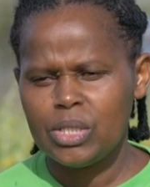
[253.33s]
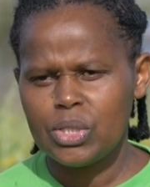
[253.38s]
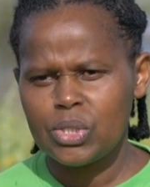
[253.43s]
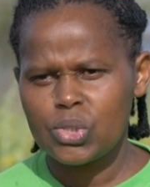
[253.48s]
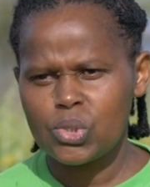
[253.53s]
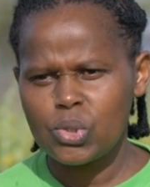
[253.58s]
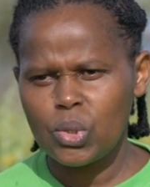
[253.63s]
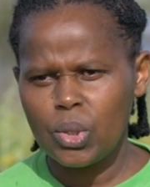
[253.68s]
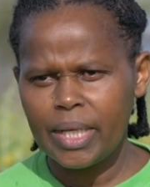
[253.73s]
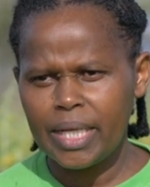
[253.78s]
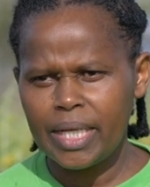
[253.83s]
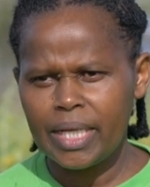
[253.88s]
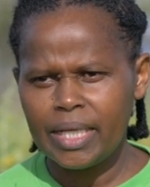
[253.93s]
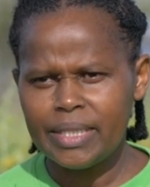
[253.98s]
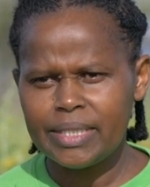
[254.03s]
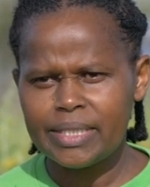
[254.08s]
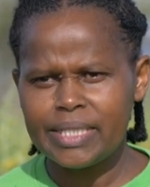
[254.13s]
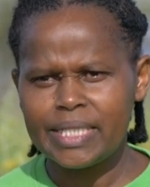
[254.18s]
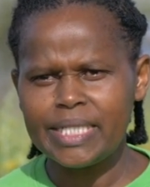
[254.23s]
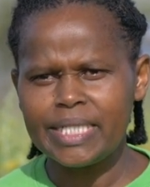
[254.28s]
soil
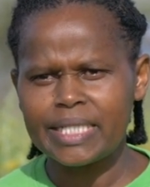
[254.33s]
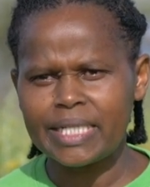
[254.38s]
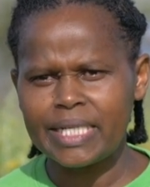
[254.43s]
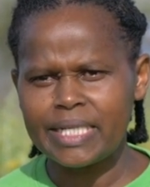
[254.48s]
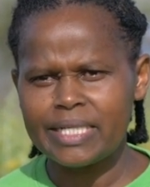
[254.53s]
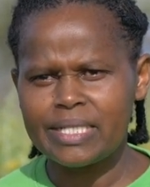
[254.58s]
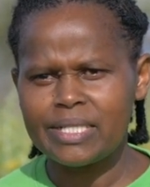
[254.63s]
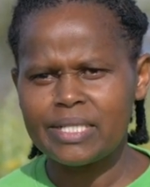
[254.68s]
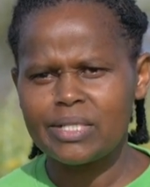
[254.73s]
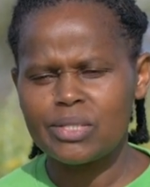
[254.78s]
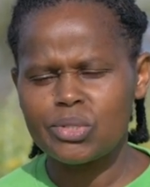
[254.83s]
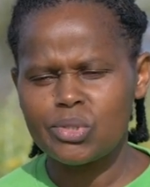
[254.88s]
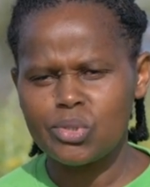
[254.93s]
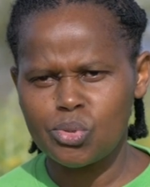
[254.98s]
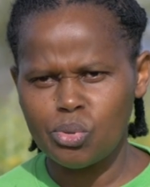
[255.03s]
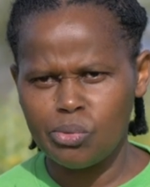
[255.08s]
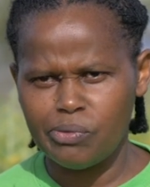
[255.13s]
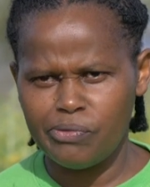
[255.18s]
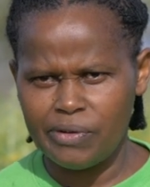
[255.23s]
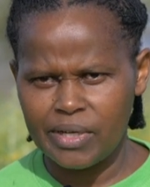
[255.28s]
degrades
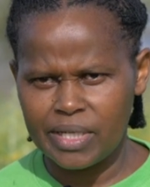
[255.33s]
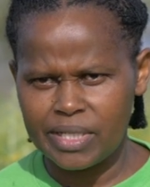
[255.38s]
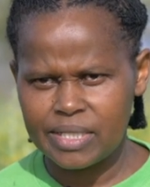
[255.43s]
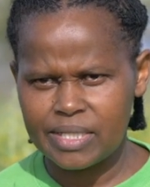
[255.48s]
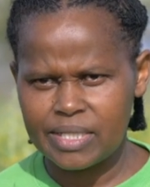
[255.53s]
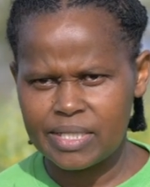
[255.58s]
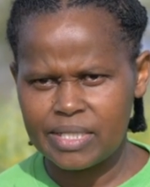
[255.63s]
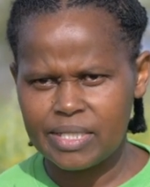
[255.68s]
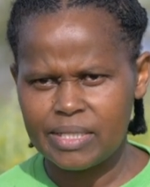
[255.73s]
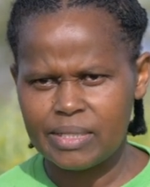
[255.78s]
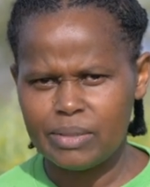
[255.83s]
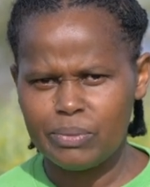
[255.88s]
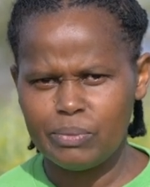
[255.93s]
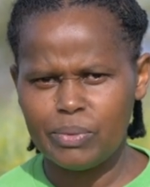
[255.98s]
so fast